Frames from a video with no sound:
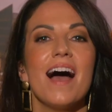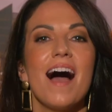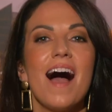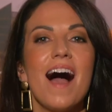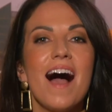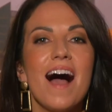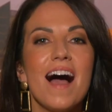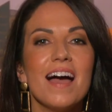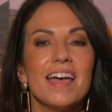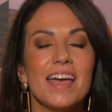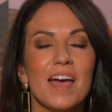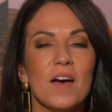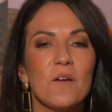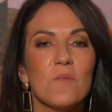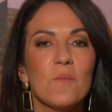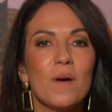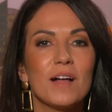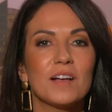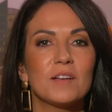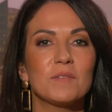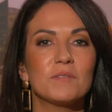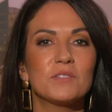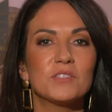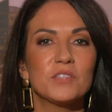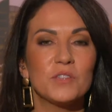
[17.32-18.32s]
Hi, and
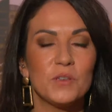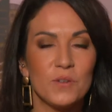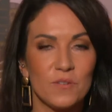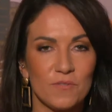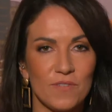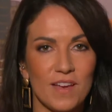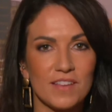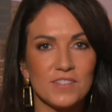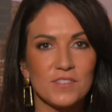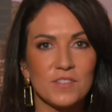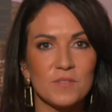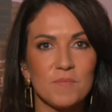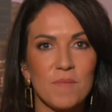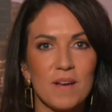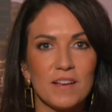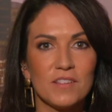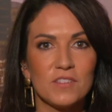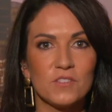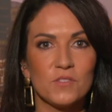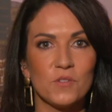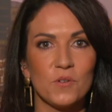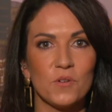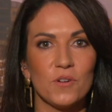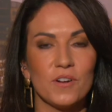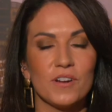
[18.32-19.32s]
welcome to the New Investors My
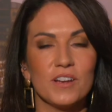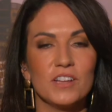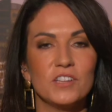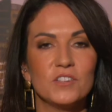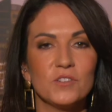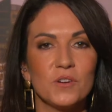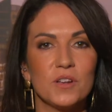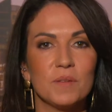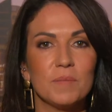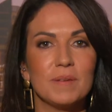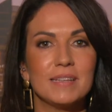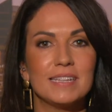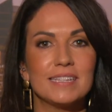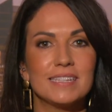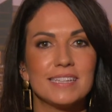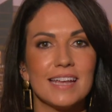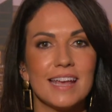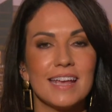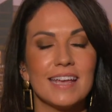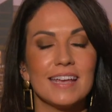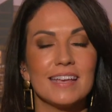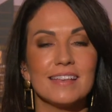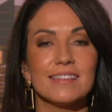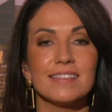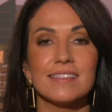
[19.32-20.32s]
Story. Joining me today
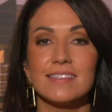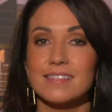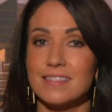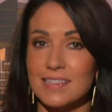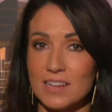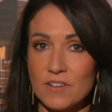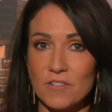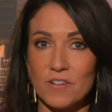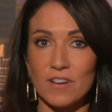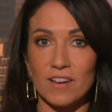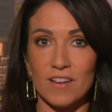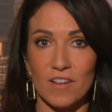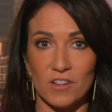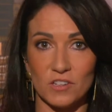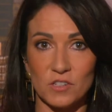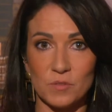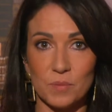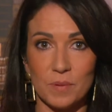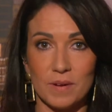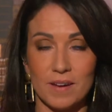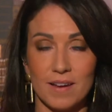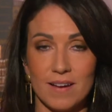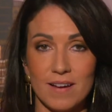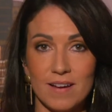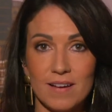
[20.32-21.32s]
is the serial
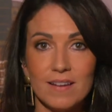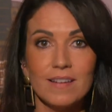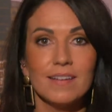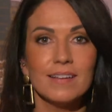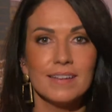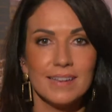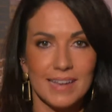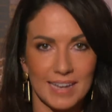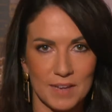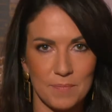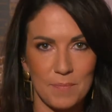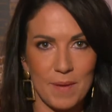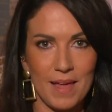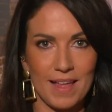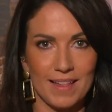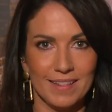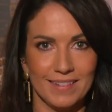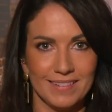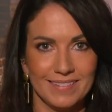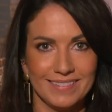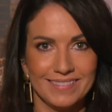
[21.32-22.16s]
entrepreneur, Nick Bell.